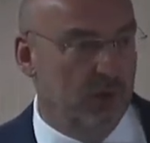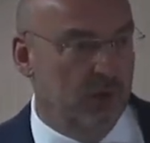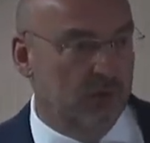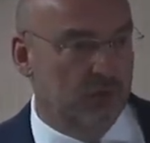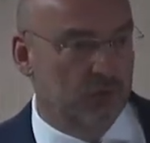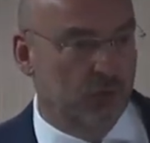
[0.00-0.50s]

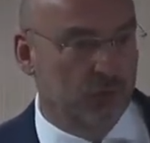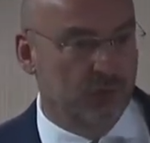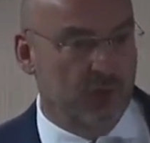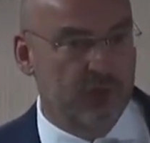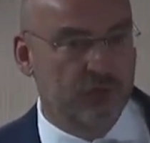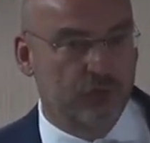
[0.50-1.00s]
It's a sort of
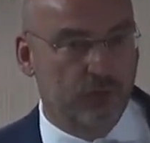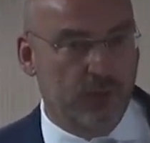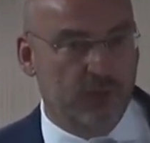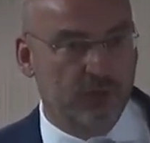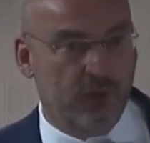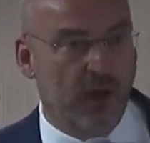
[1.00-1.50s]

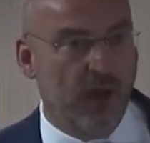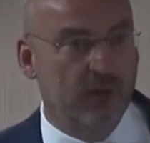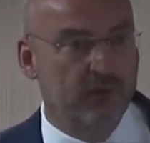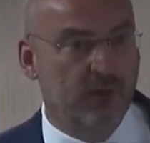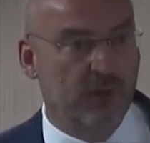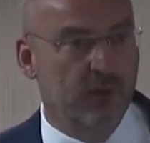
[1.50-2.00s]

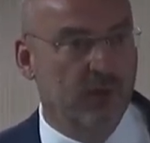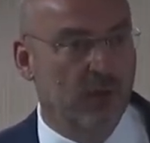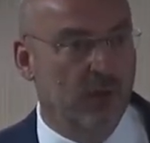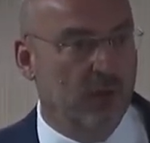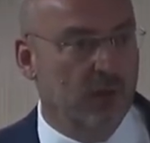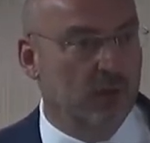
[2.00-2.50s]
instrumentalizing
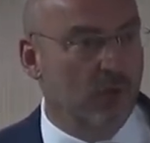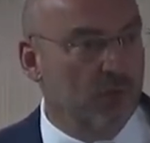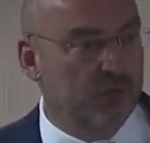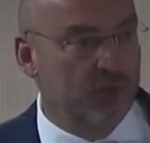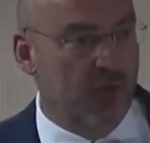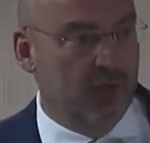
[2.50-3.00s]

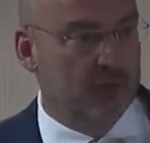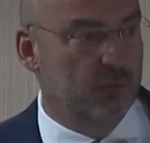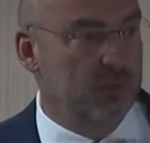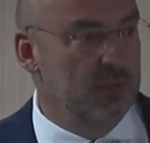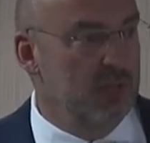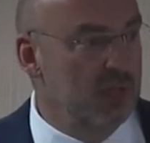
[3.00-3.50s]

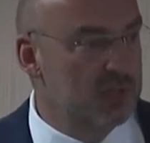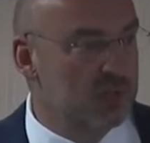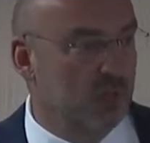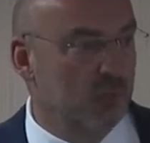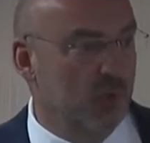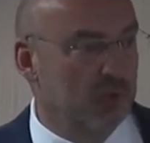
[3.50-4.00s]
contact. We need
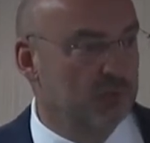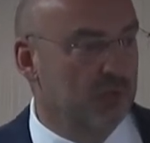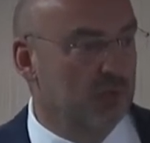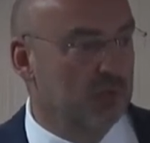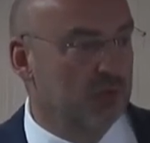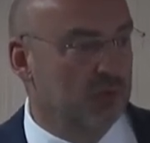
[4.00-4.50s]
someone
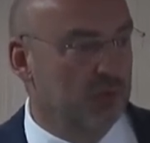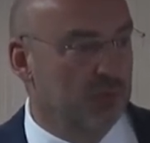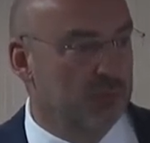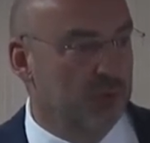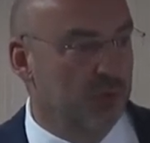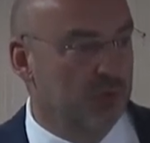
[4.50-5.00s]
for a
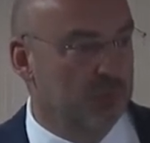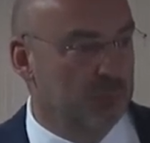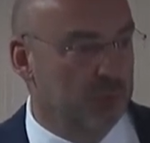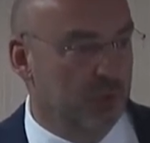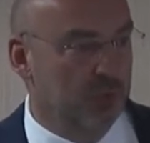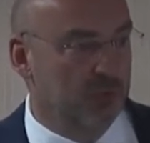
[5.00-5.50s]
certain
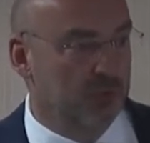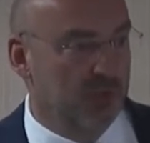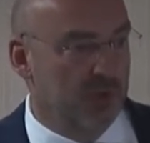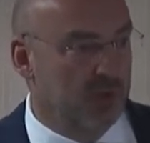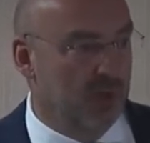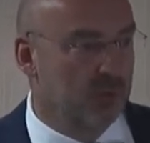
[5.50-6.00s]
purpose,
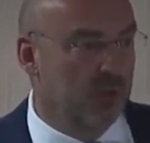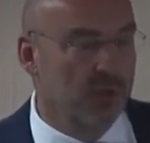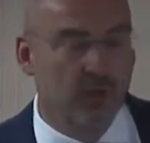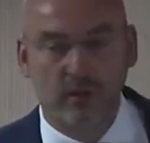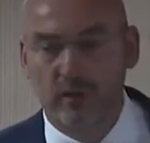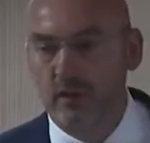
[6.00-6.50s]
and
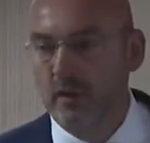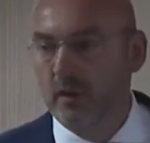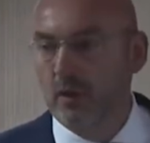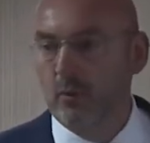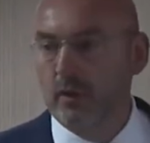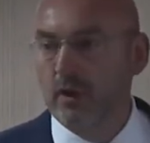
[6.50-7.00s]
then
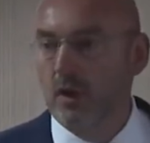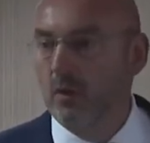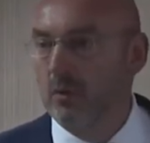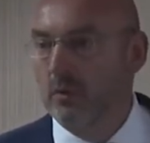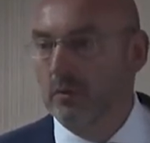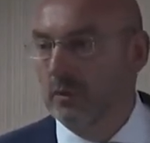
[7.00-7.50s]
we
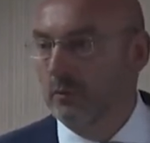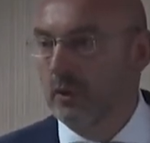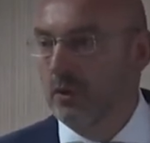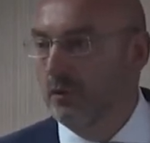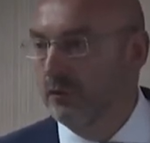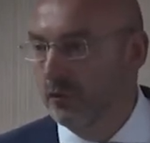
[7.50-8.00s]
go
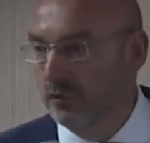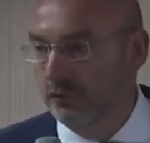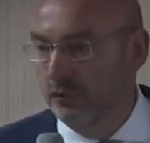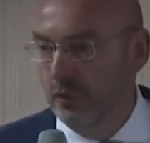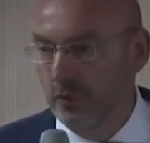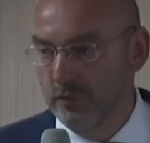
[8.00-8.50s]

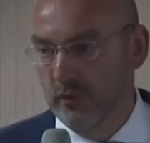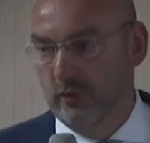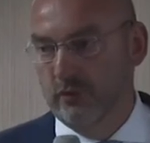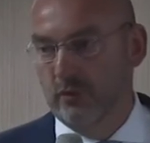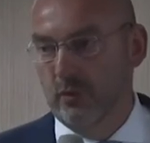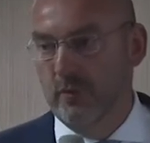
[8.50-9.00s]
further.
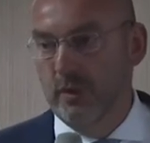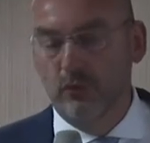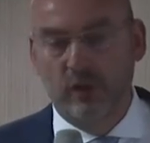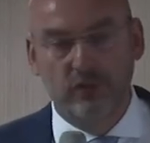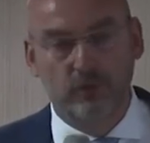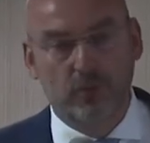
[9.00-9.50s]
So many
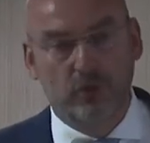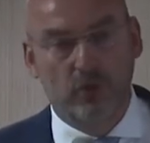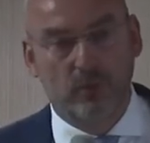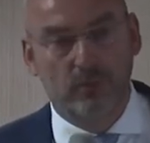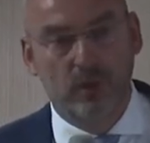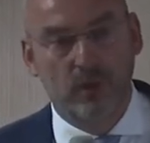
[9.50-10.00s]
relations
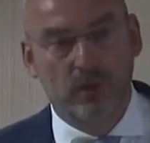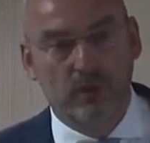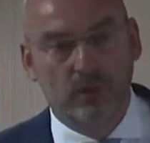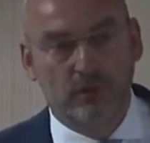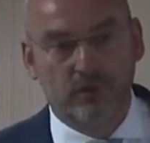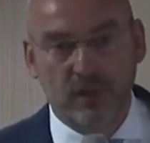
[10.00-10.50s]
become
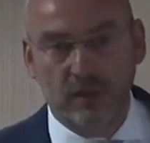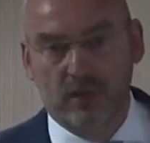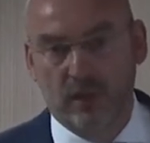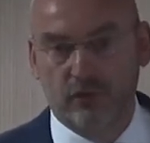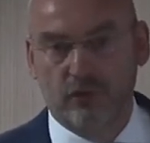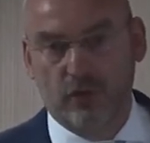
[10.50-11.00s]

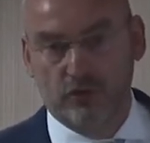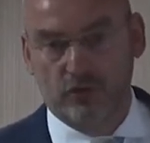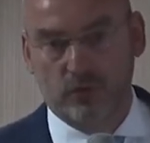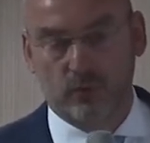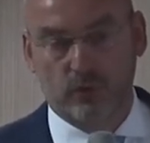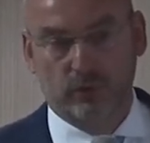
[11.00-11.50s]
thin in
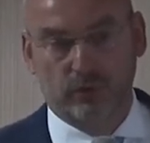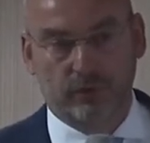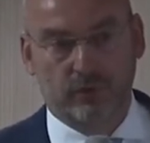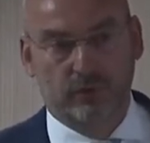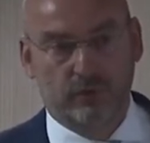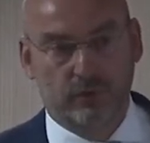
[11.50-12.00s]
such a world.